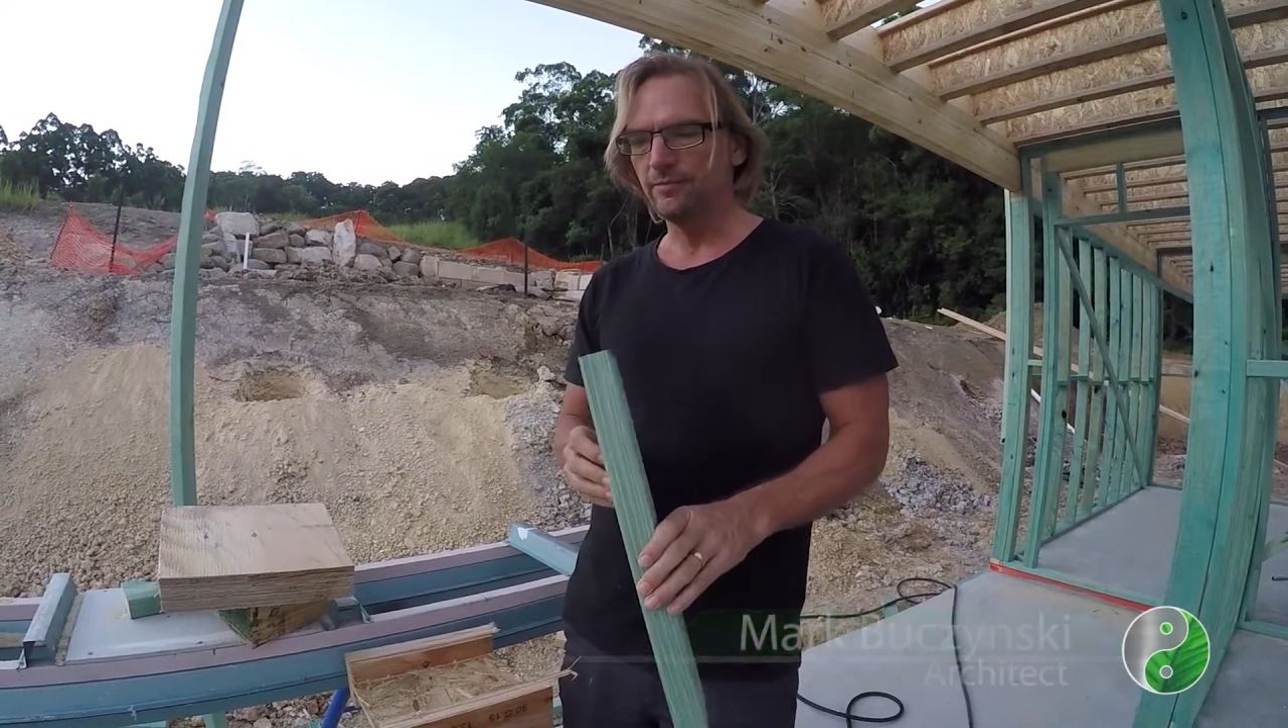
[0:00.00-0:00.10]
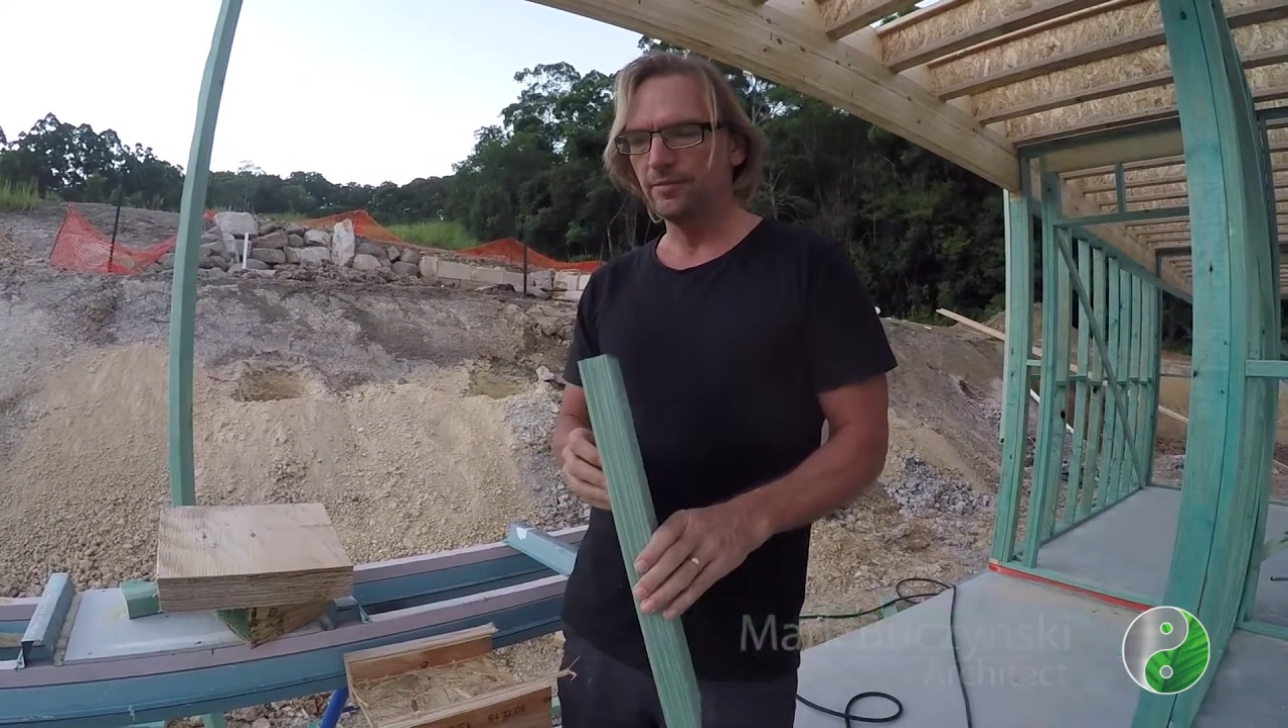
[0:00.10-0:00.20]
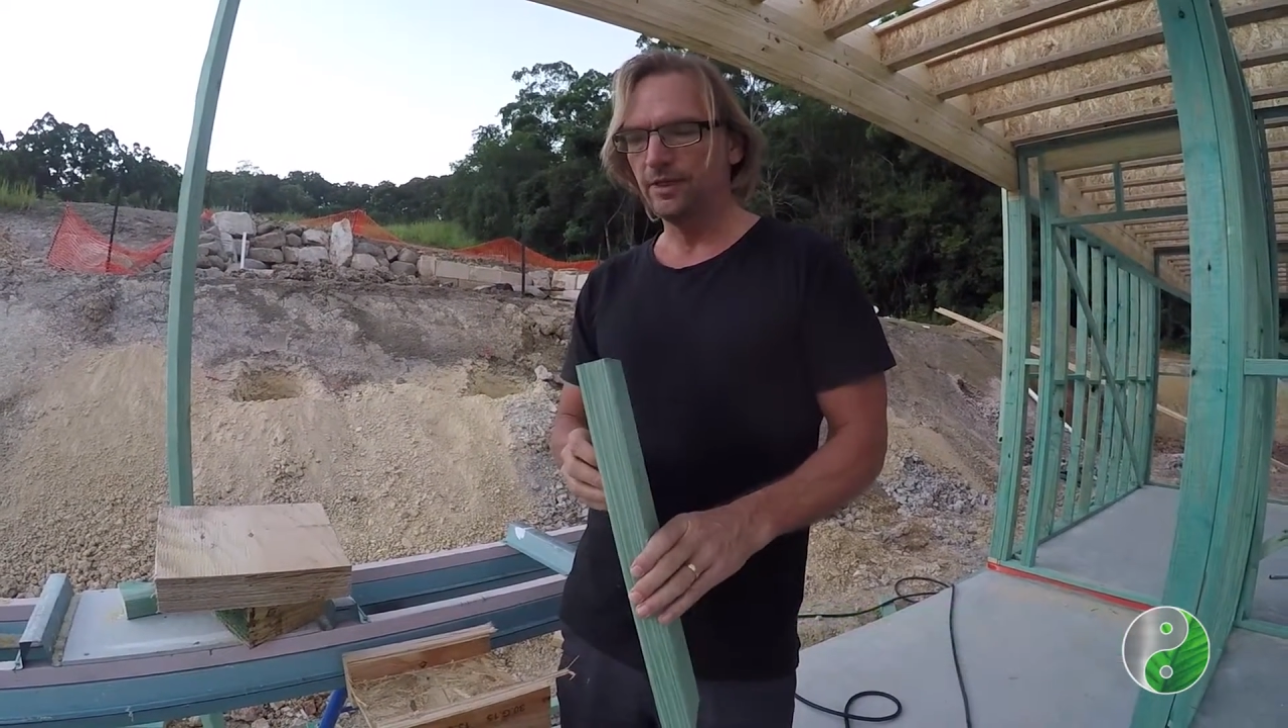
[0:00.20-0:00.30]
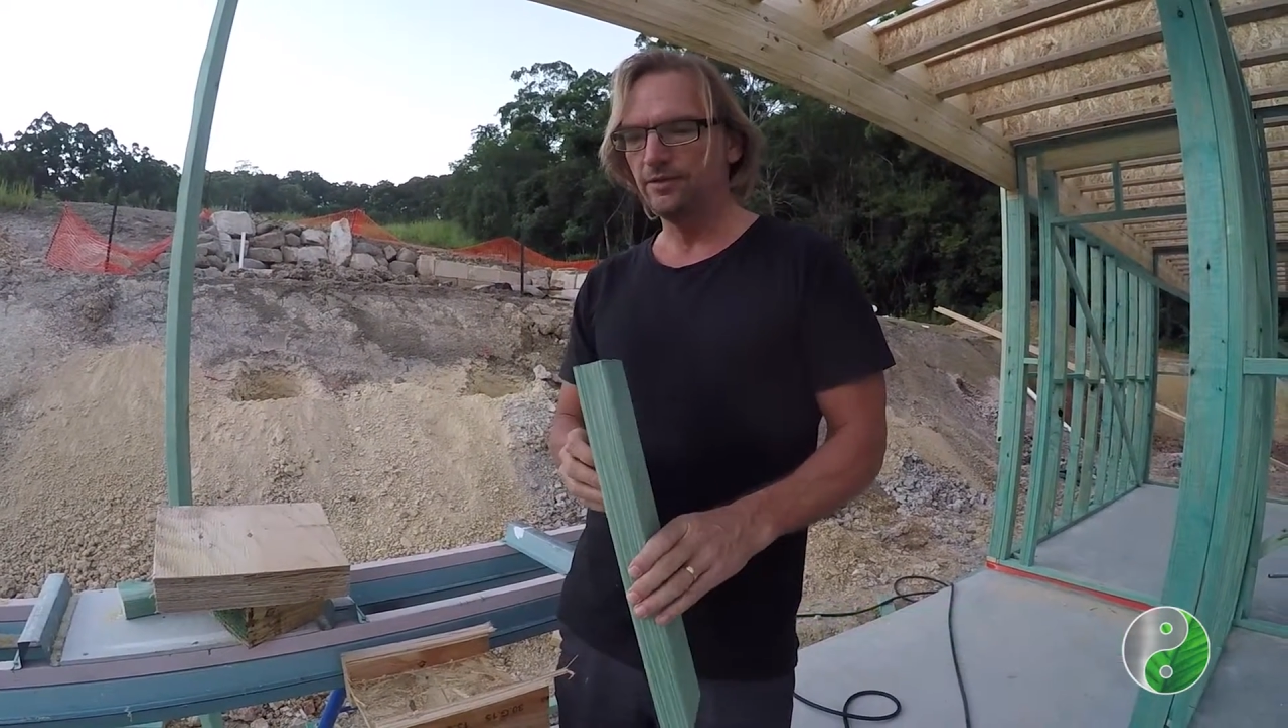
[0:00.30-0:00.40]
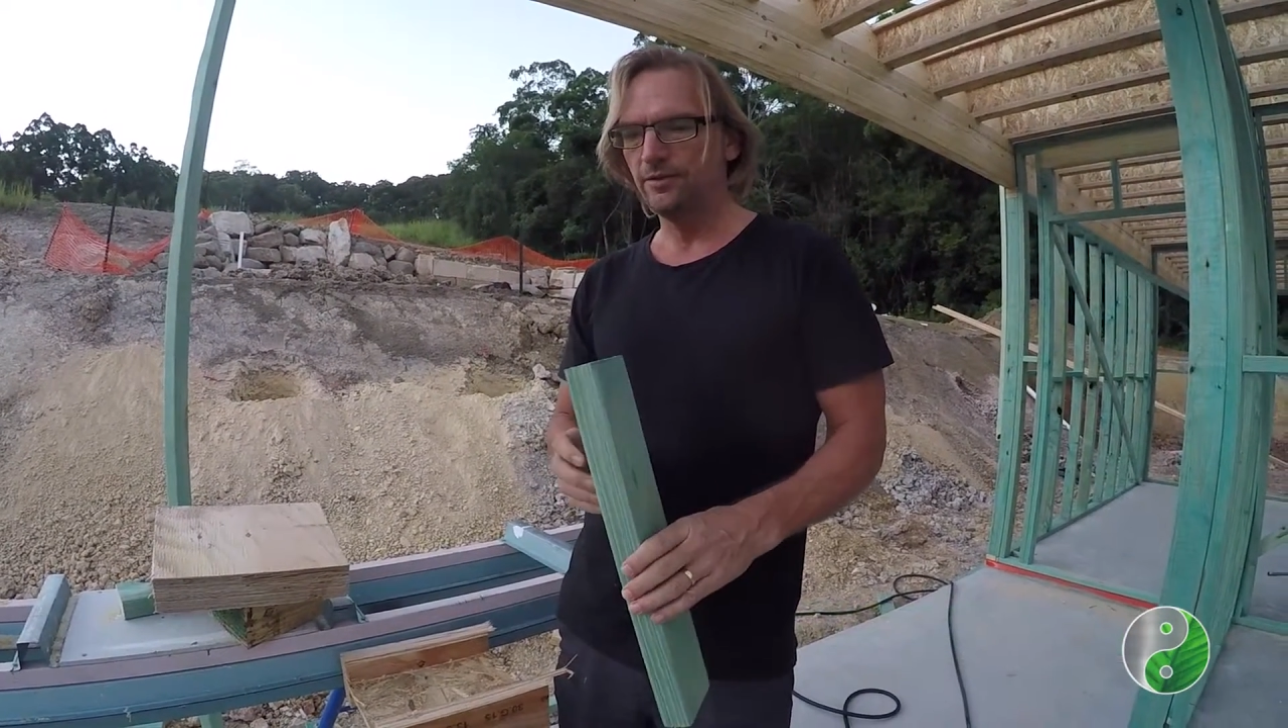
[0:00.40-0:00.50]

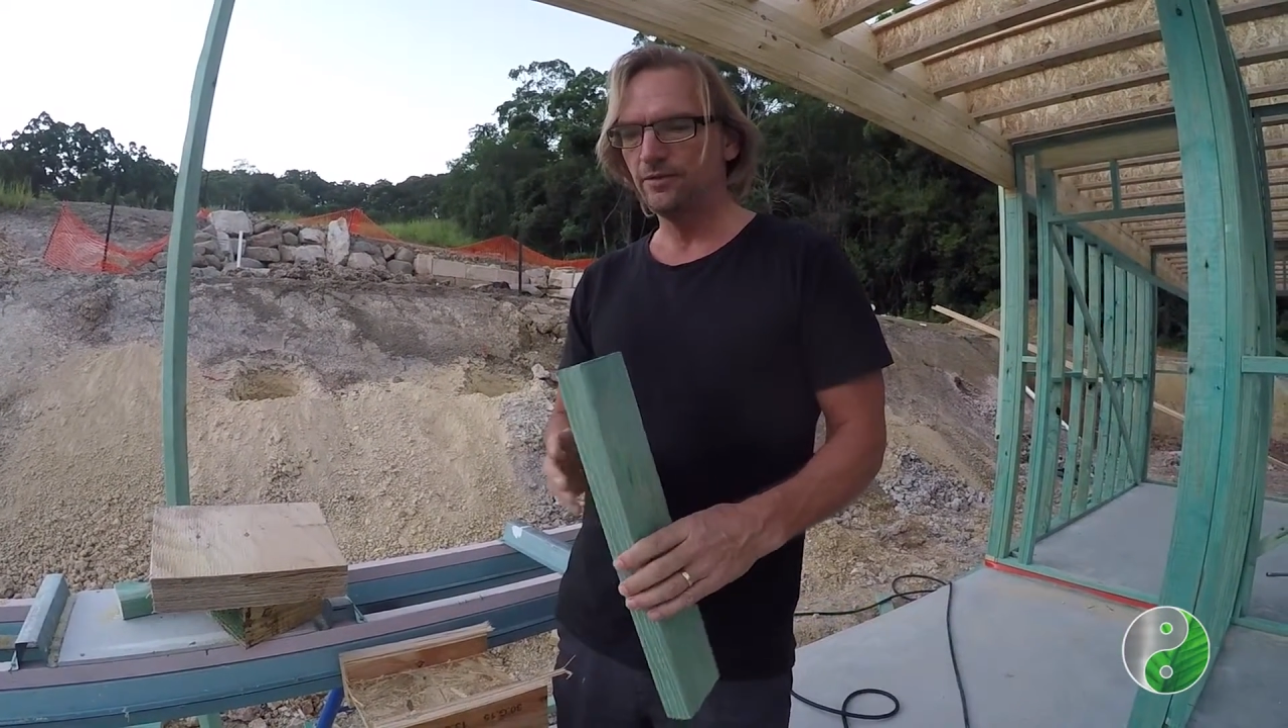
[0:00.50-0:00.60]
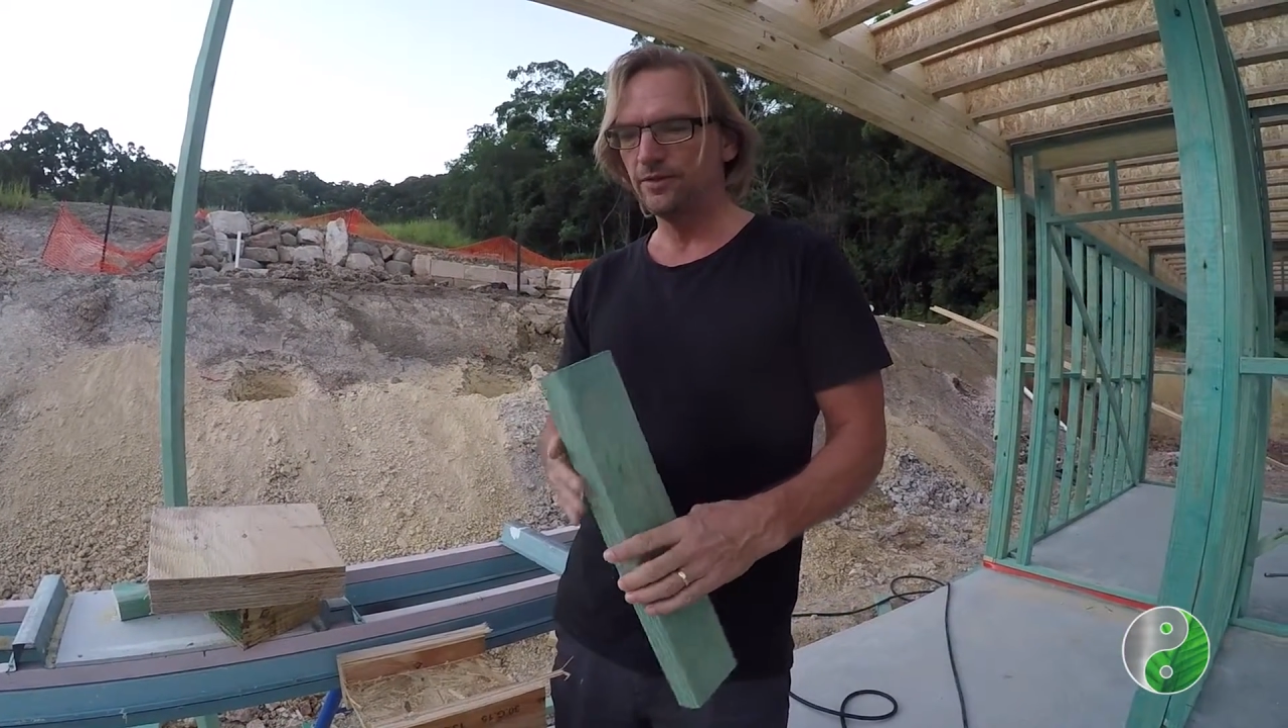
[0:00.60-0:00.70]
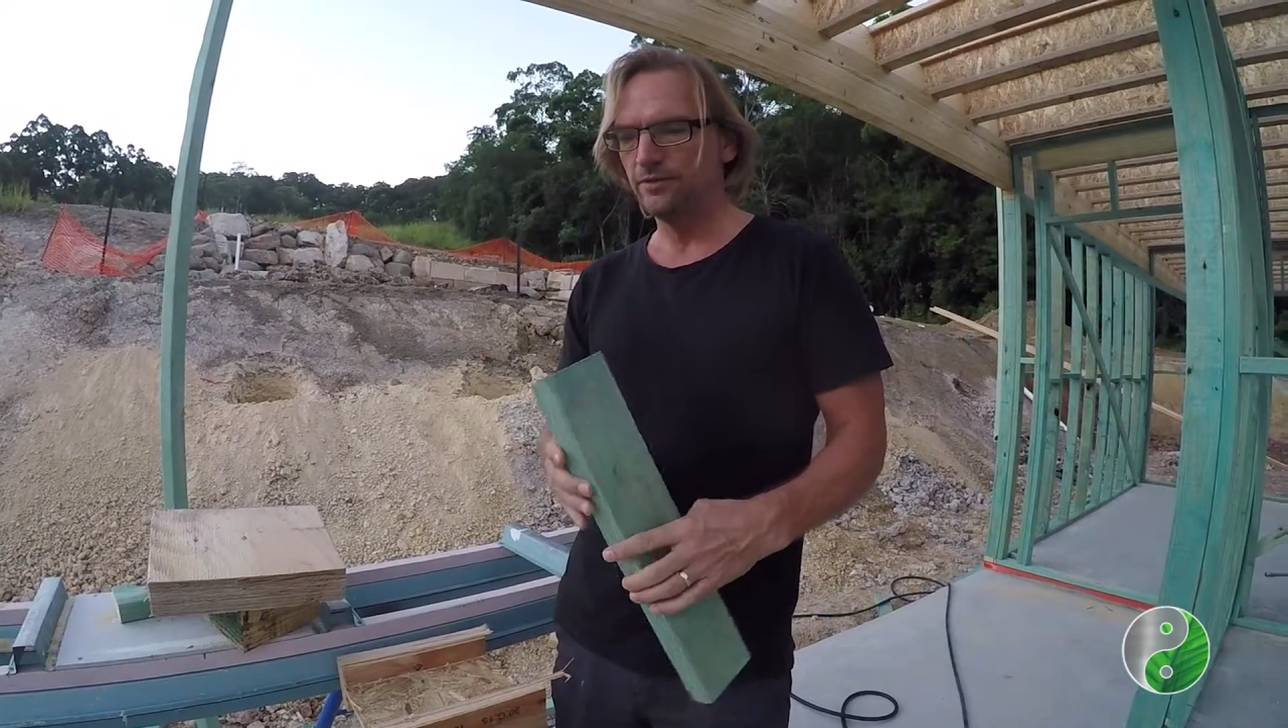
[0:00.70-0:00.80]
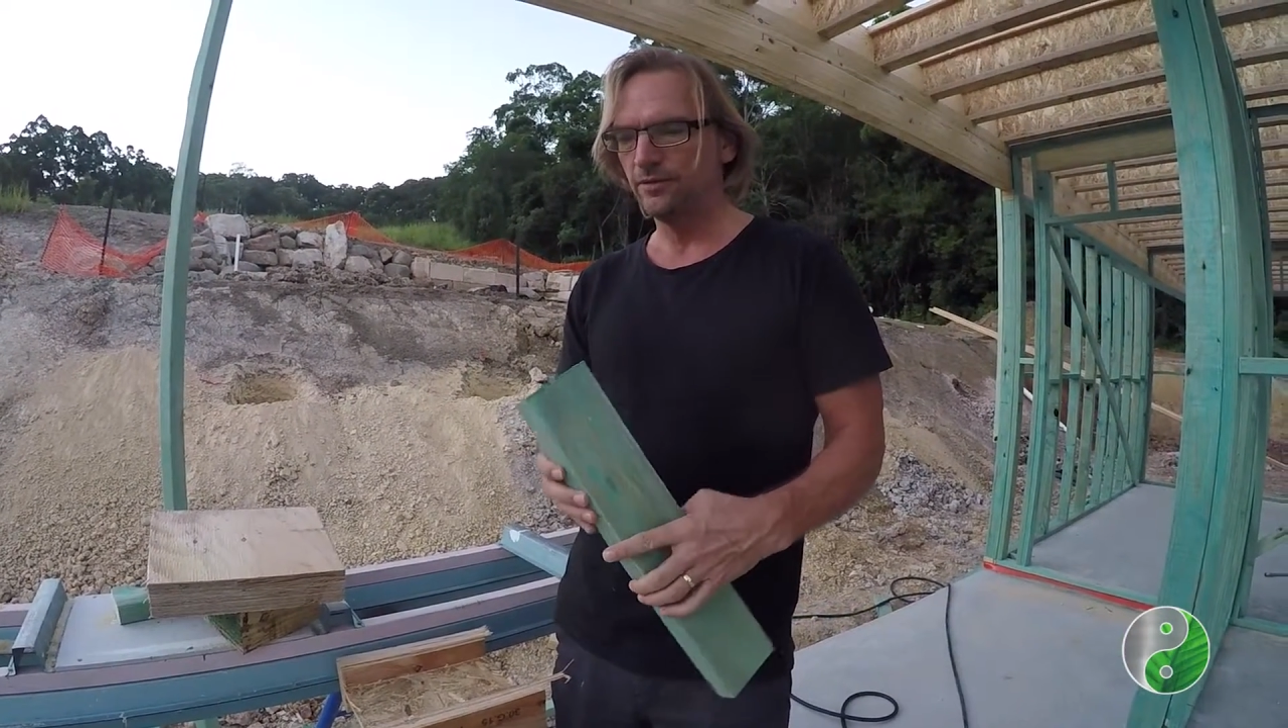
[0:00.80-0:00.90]
made to it,